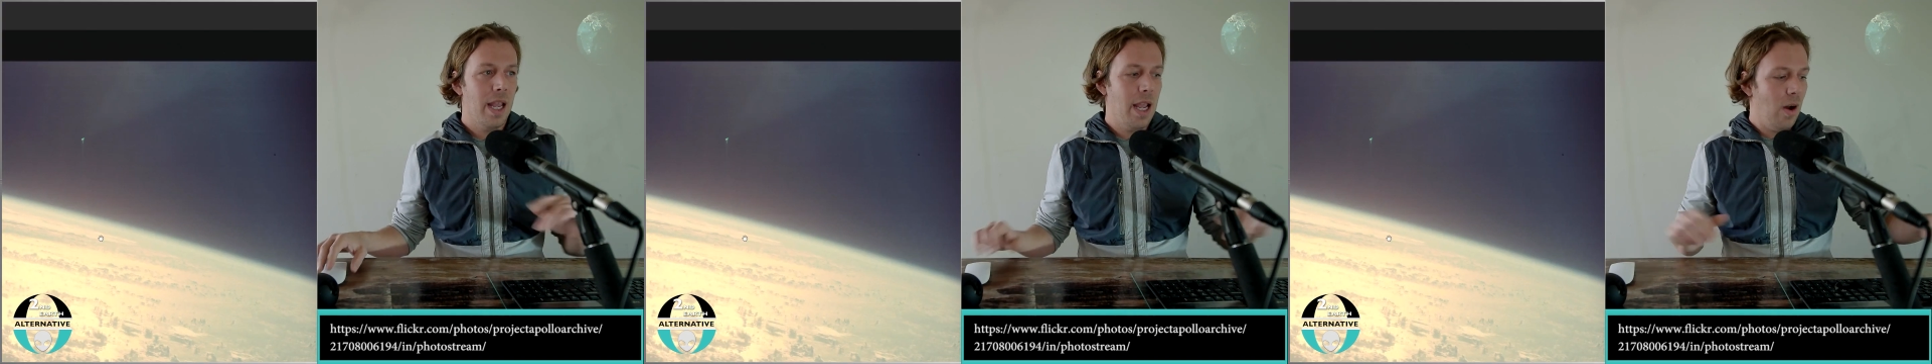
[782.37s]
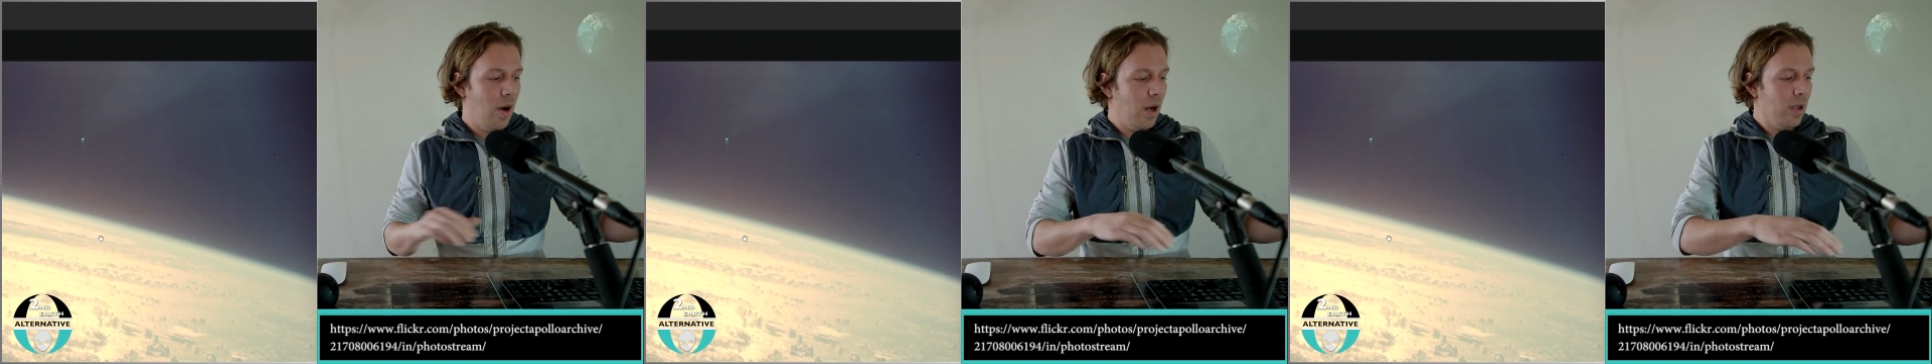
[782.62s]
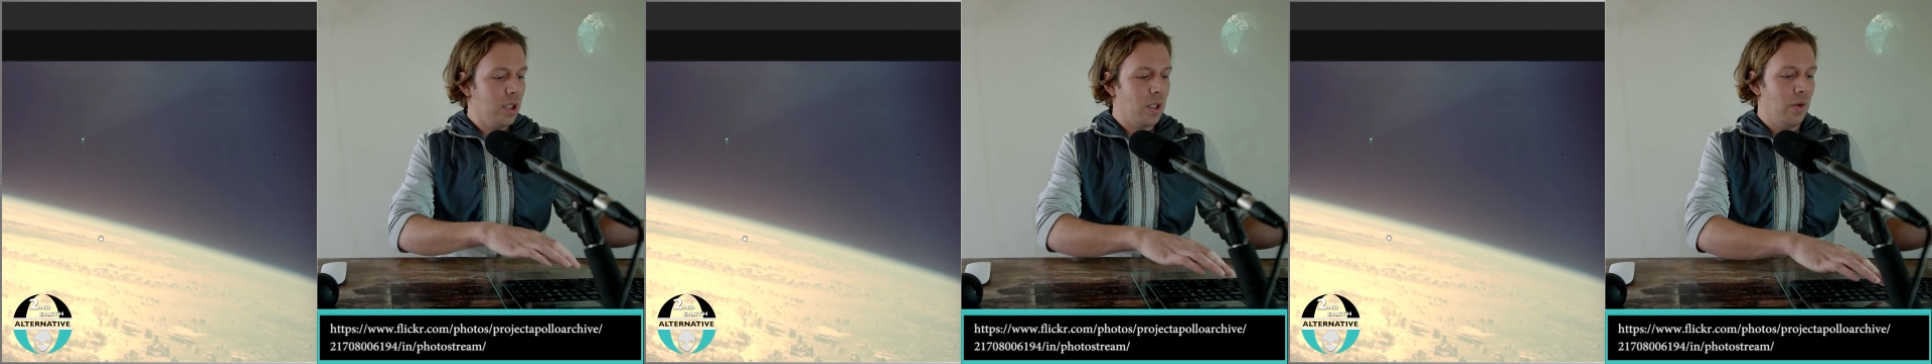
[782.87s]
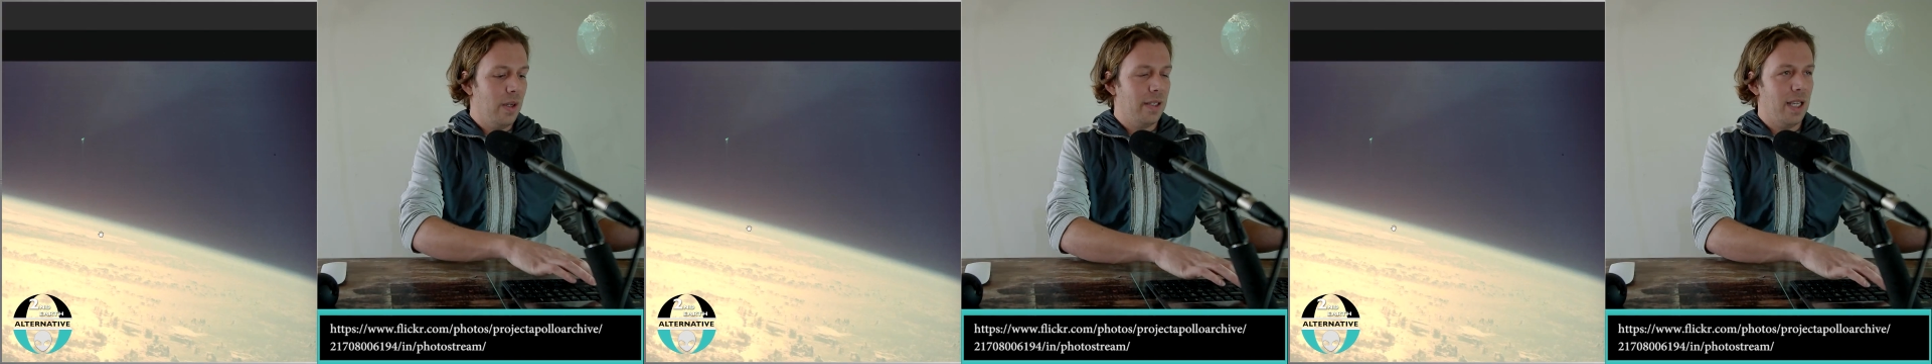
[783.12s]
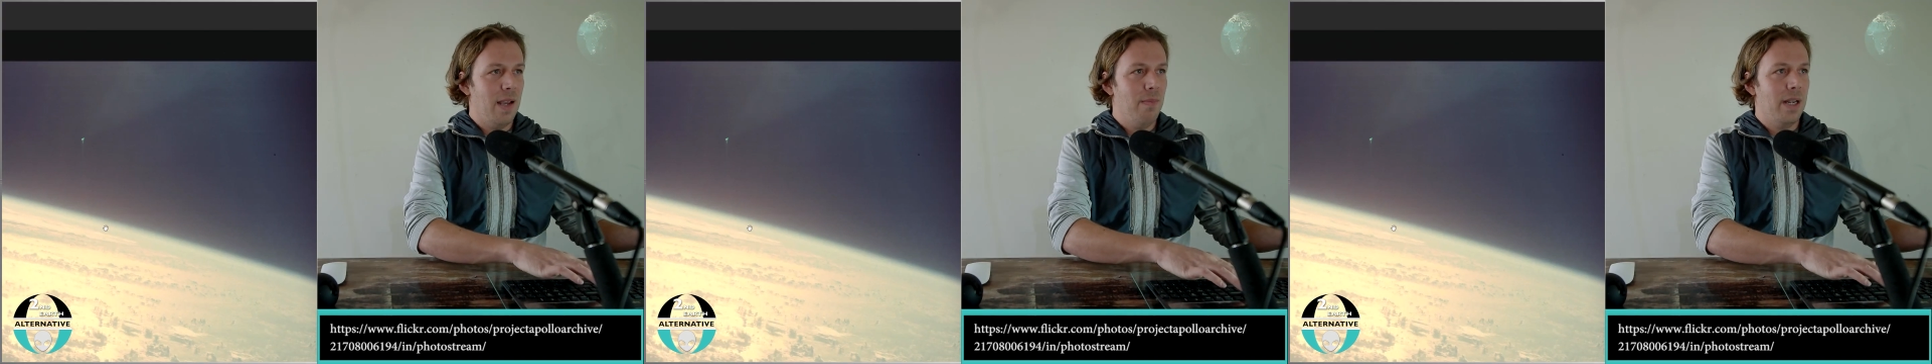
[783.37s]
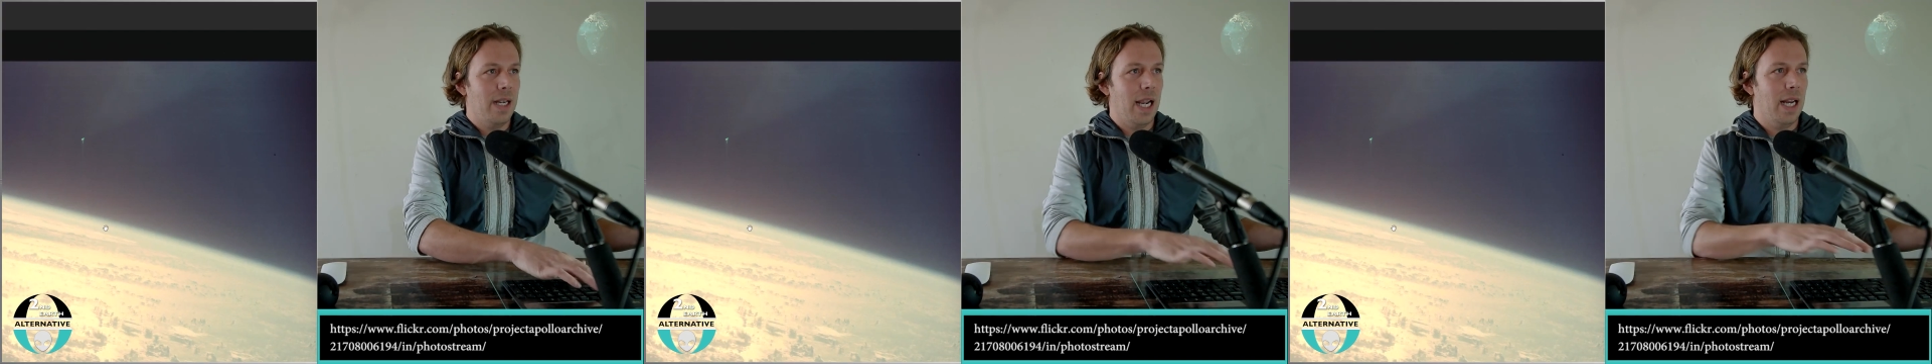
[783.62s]
it also is
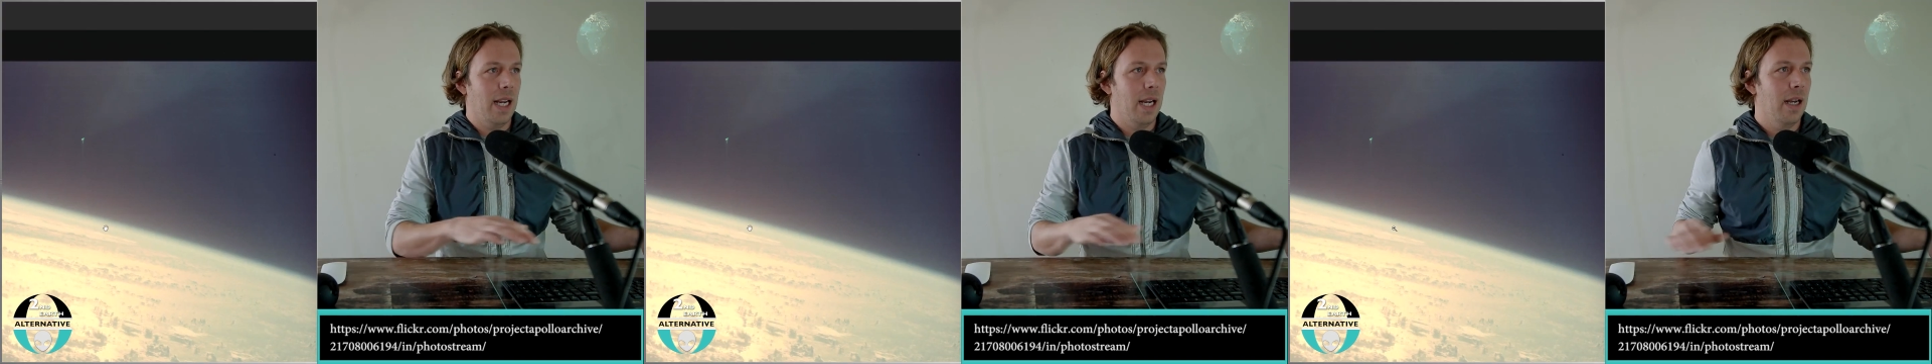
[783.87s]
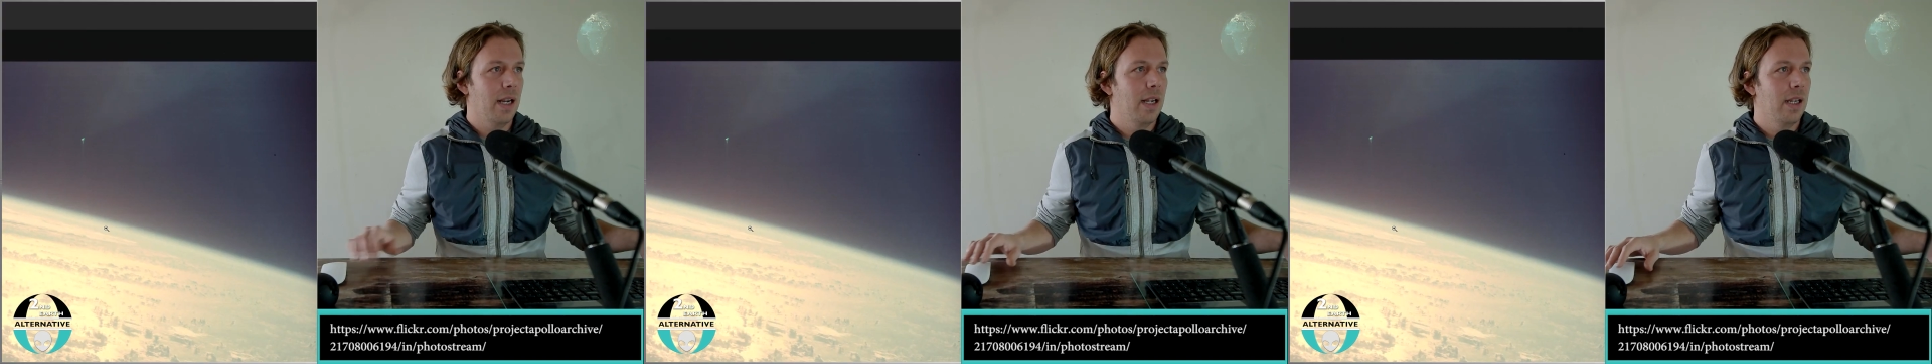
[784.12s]
emanating